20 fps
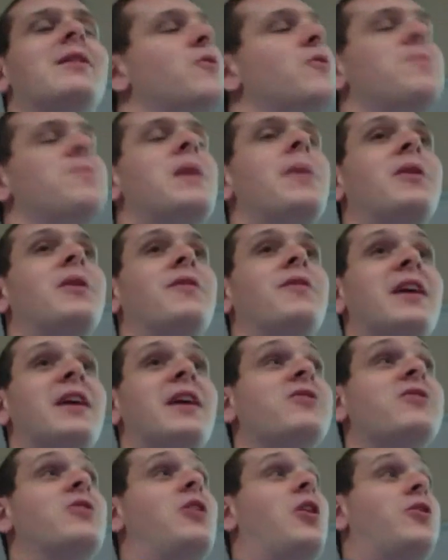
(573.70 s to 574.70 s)
the Republic of
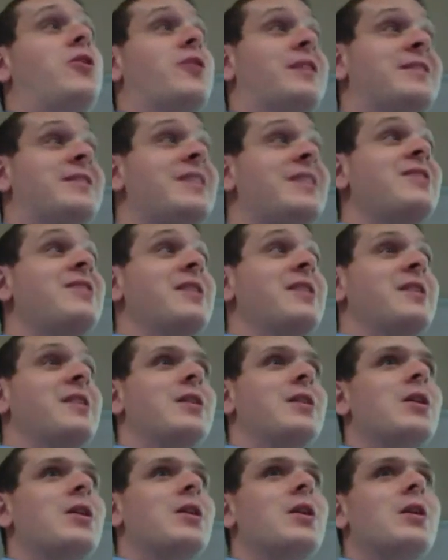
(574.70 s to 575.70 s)
Texas no longer existed.
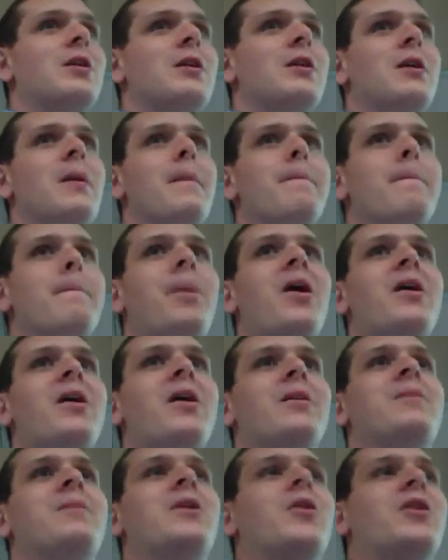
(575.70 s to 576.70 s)

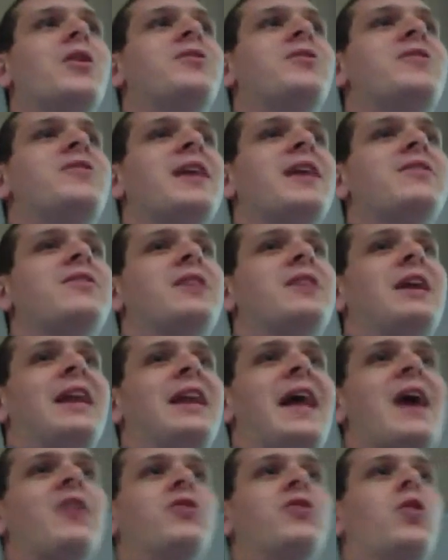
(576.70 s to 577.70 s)
But because Texas
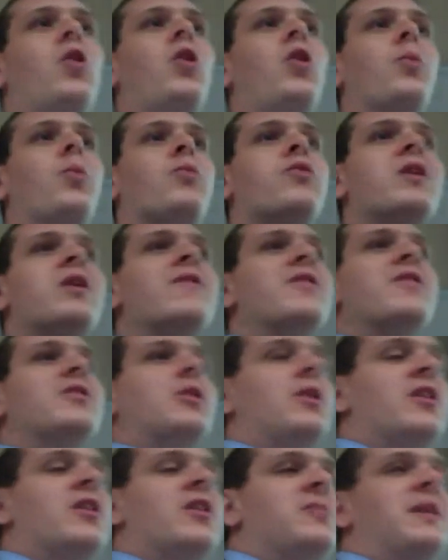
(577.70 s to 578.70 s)
allows all previous
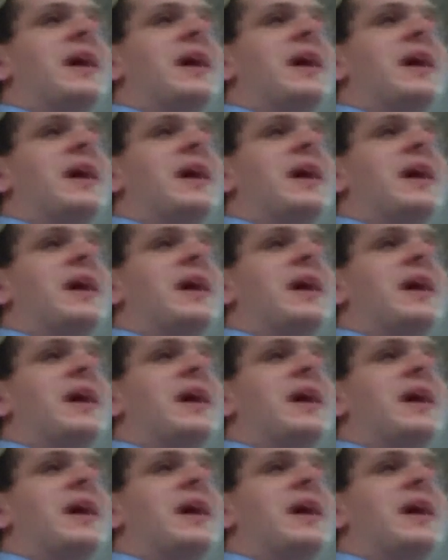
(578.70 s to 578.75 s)
laws to be